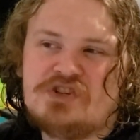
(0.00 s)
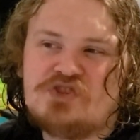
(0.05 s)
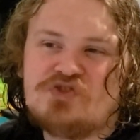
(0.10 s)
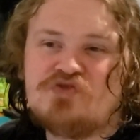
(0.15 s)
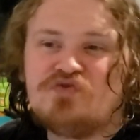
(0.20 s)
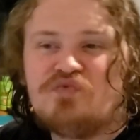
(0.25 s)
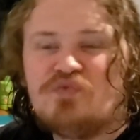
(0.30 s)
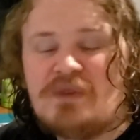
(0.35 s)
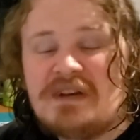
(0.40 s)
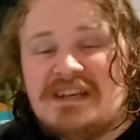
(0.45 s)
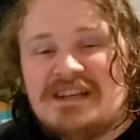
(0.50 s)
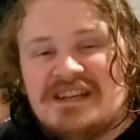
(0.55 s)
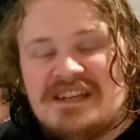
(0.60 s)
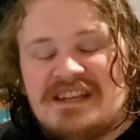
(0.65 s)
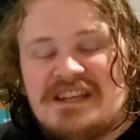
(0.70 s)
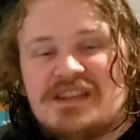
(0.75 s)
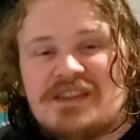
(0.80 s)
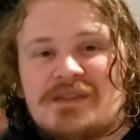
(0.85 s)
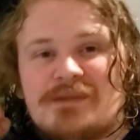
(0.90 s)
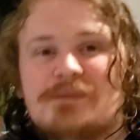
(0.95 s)

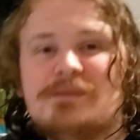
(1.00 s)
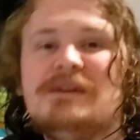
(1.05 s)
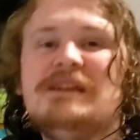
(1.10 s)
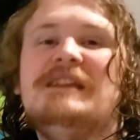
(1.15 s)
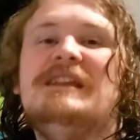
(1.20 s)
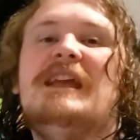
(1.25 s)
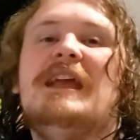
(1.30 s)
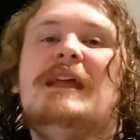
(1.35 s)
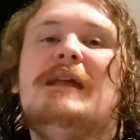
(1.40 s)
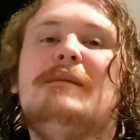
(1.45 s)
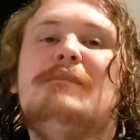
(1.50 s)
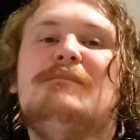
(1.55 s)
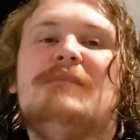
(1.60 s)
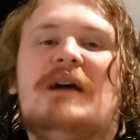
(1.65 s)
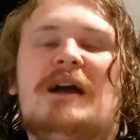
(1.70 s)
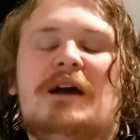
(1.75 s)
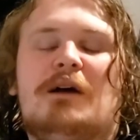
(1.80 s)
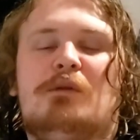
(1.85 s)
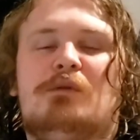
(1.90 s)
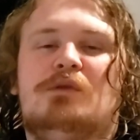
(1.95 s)
23k
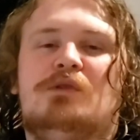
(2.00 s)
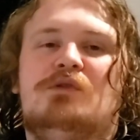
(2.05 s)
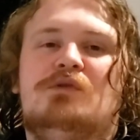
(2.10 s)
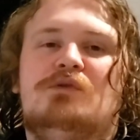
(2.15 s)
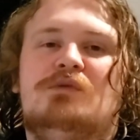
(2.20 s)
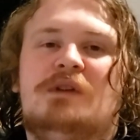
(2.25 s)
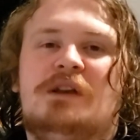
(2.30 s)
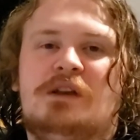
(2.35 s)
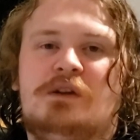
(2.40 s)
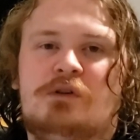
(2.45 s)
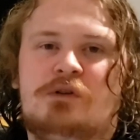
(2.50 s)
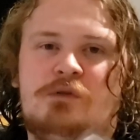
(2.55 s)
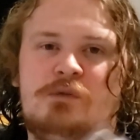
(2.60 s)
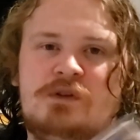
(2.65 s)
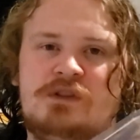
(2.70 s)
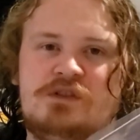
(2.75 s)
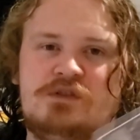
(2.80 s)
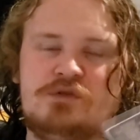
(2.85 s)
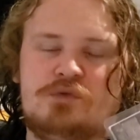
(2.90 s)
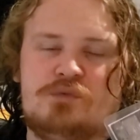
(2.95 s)
power you can guard
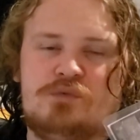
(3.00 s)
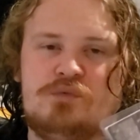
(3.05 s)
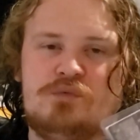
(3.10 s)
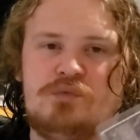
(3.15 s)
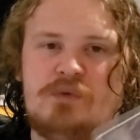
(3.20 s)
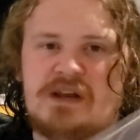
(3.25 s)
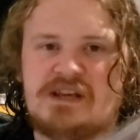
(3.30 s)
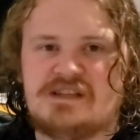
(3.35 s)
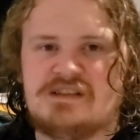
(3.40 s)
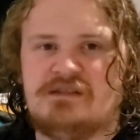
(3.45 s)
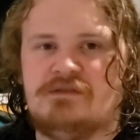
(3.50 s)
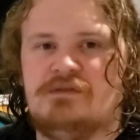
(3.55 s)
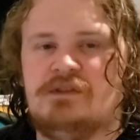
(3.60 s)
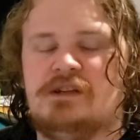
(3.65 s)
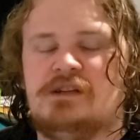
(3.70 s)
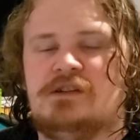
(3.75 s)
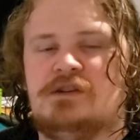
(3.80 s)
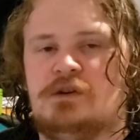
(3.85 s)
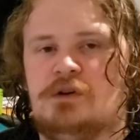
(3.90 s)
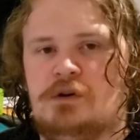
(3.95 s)
with the rest of the
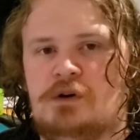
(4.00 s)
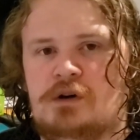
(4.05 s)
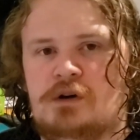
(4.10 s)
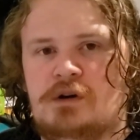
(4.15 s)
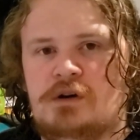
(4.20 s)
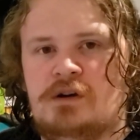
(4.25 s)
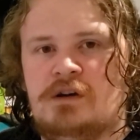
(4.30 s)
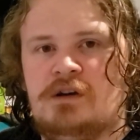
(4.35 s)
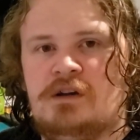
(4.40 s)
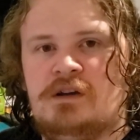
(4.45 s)
turn.